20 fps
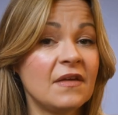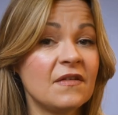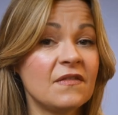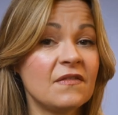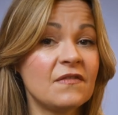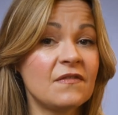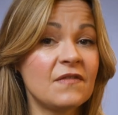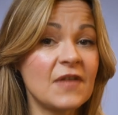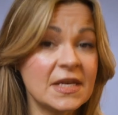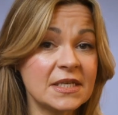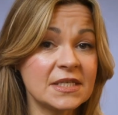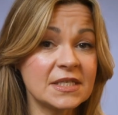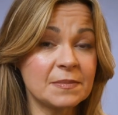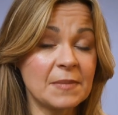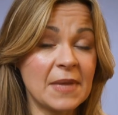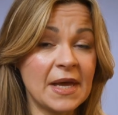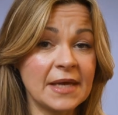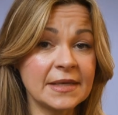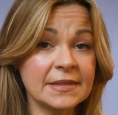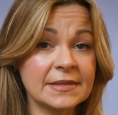Face
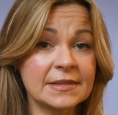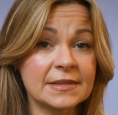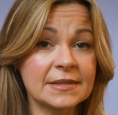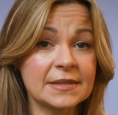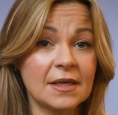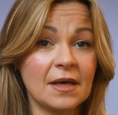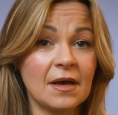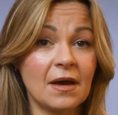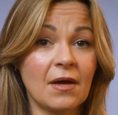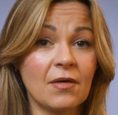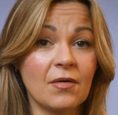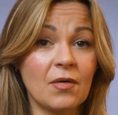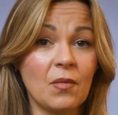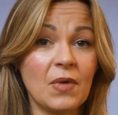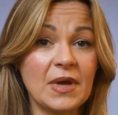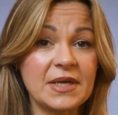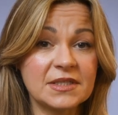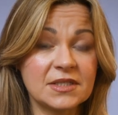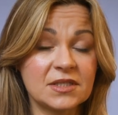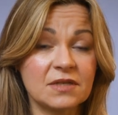masks are a
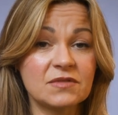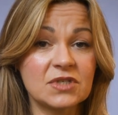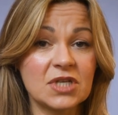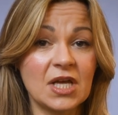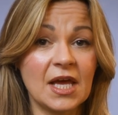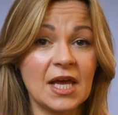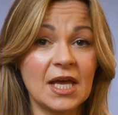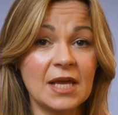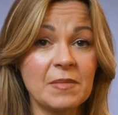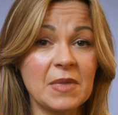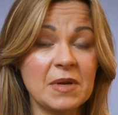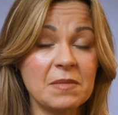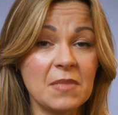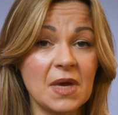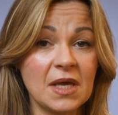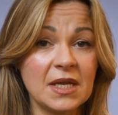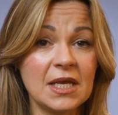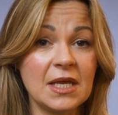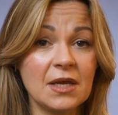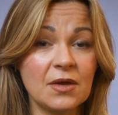waste of time and
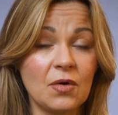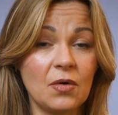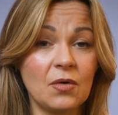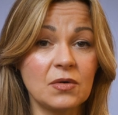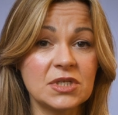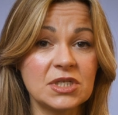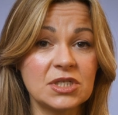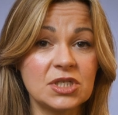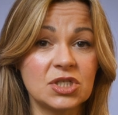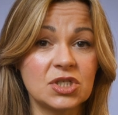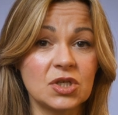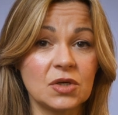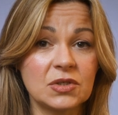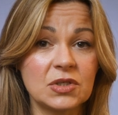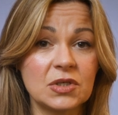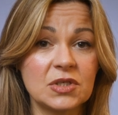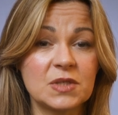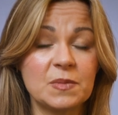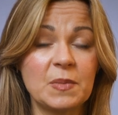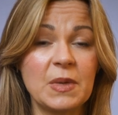money, according to
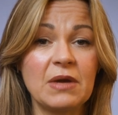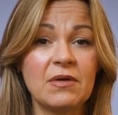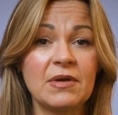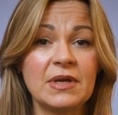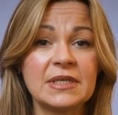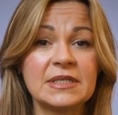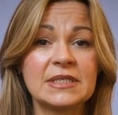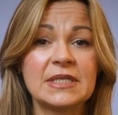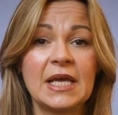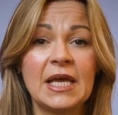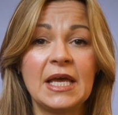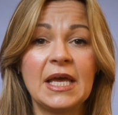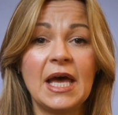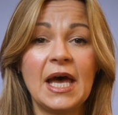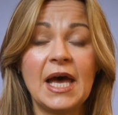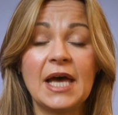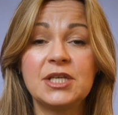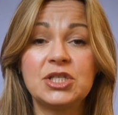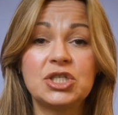Dr. Spierings. I